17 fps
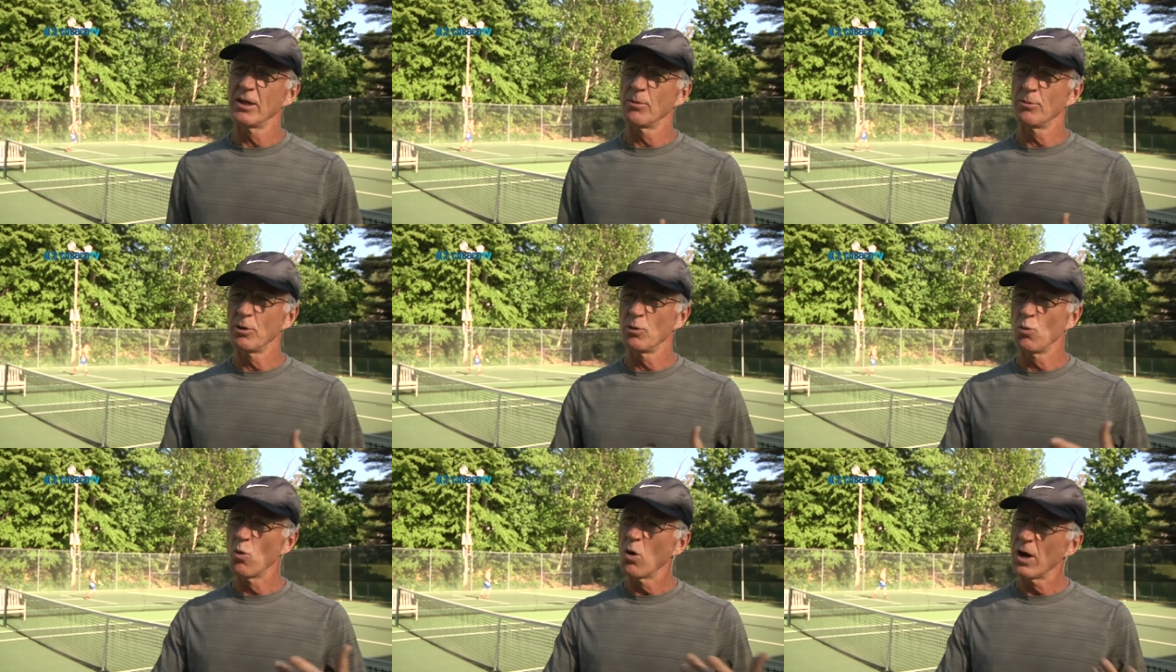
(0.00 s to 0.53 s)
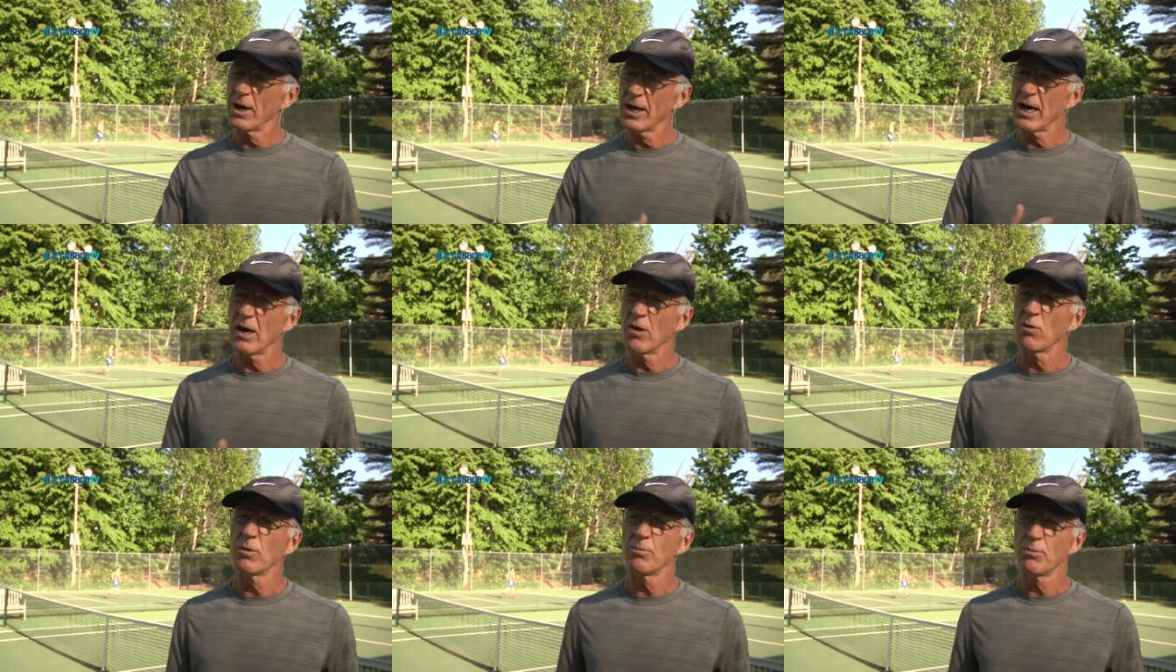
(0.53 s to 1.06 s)
there'll be one
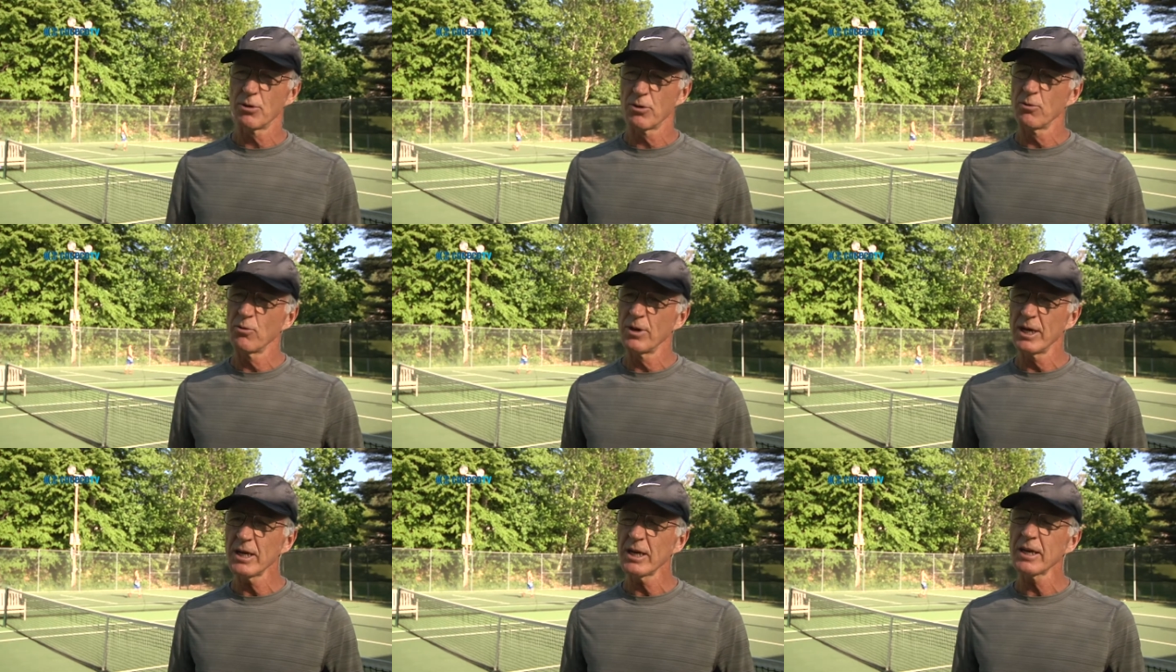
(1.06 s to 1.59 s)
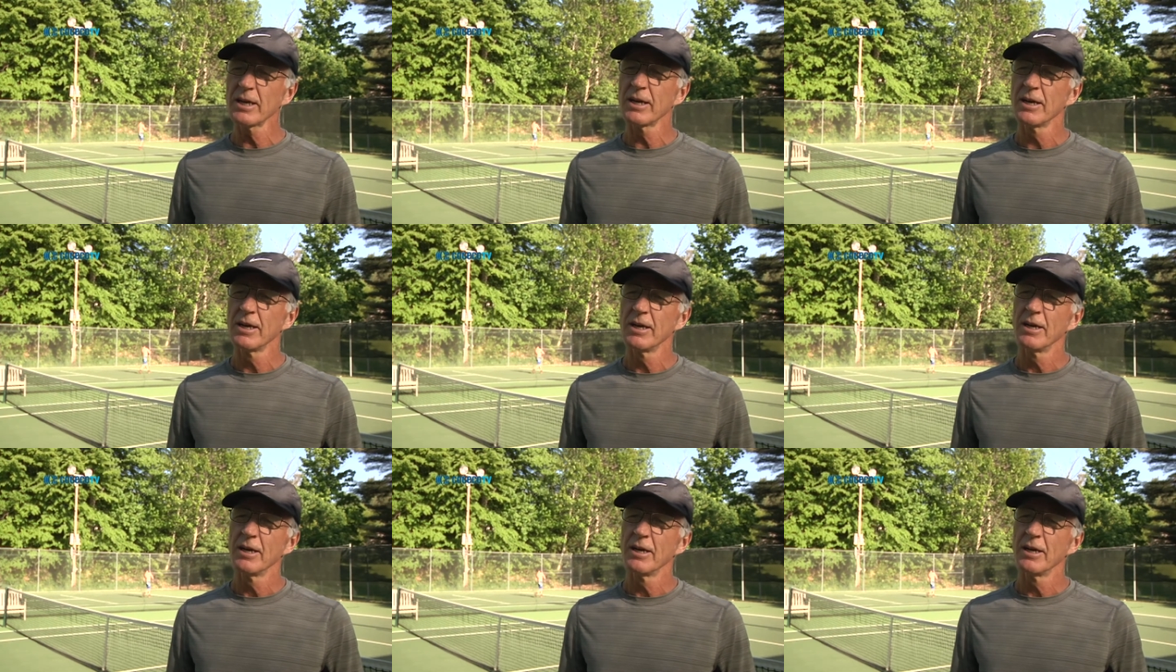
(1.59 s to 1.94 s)
hour per week.